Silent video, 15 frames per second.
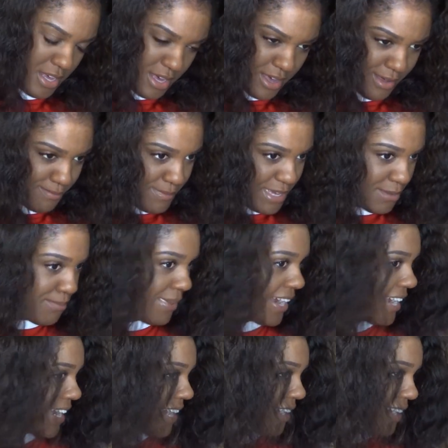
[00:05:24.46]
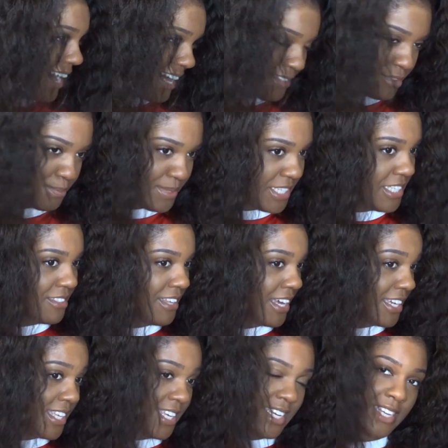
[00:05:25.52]
make my hair as big as I
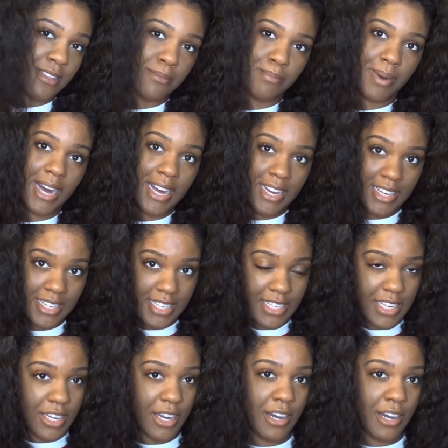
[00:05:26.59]
can by